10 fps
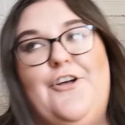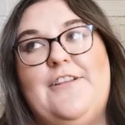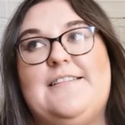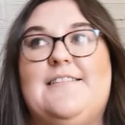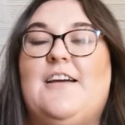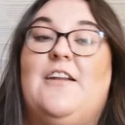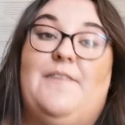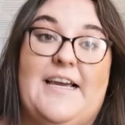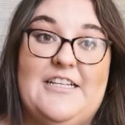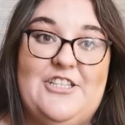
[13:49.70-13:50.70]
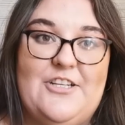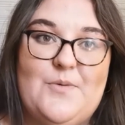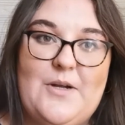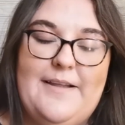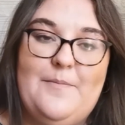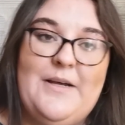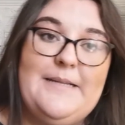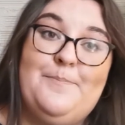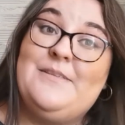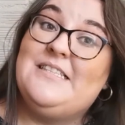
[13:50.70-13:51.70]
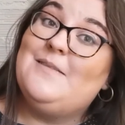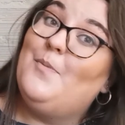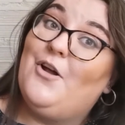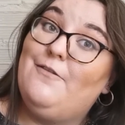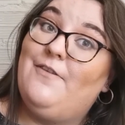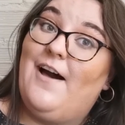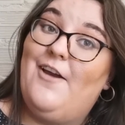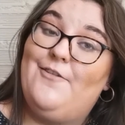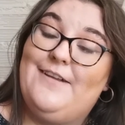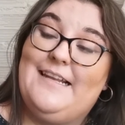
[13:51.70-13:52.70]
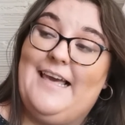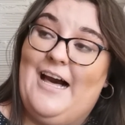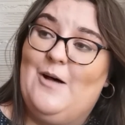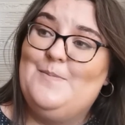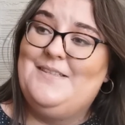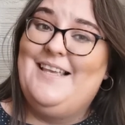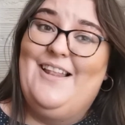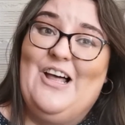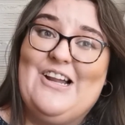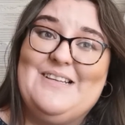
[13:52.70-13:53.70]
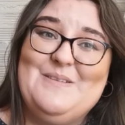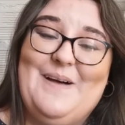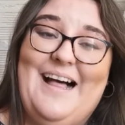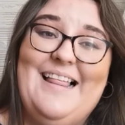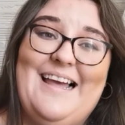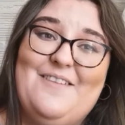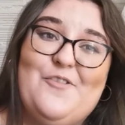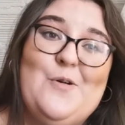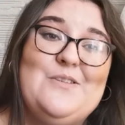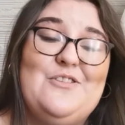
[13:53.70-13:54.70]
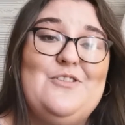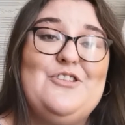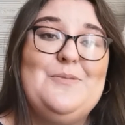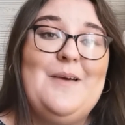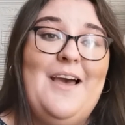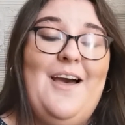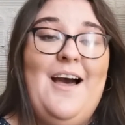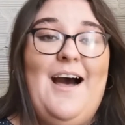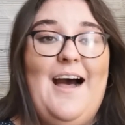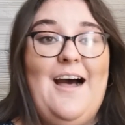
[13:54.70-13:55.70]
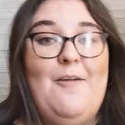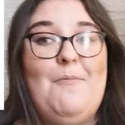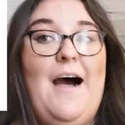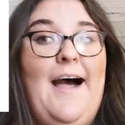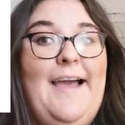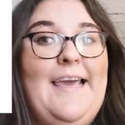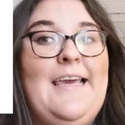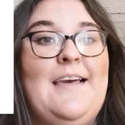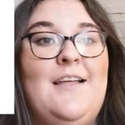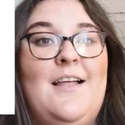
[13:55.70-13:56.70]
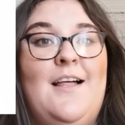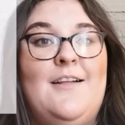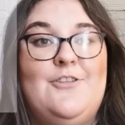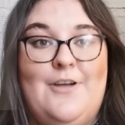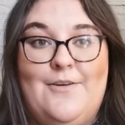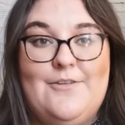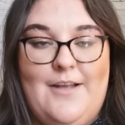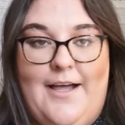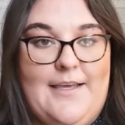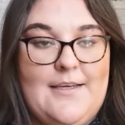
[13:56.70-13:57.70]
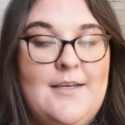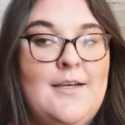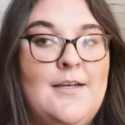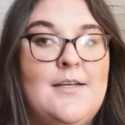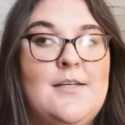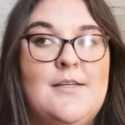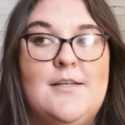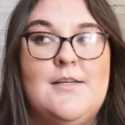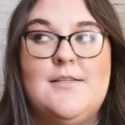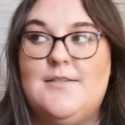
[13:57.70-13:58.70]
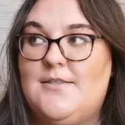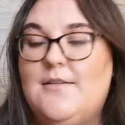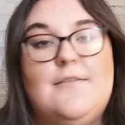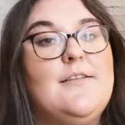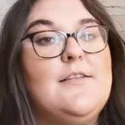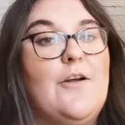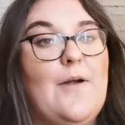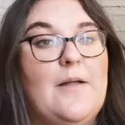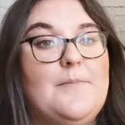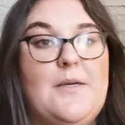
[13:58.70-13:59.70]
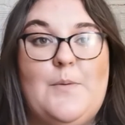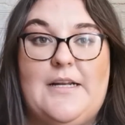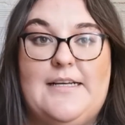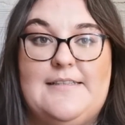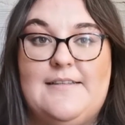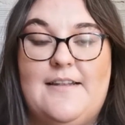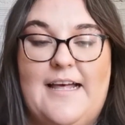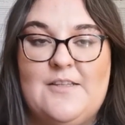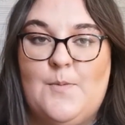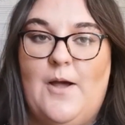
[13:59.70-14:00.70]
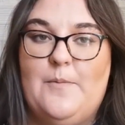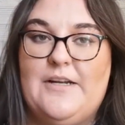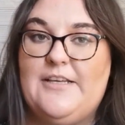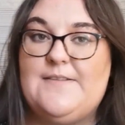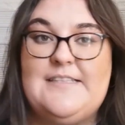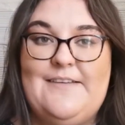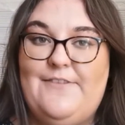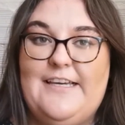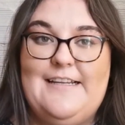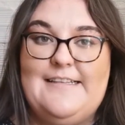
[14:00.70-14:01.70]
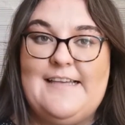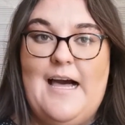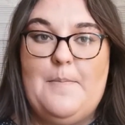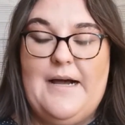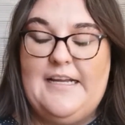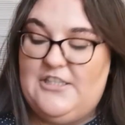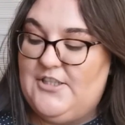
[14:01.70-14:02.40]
know this is kind of like a general one, but Spotify really helps a lot as well, and of course YouTube. I don't like stillness around me when I said, that's why when I use the Invigilator app, I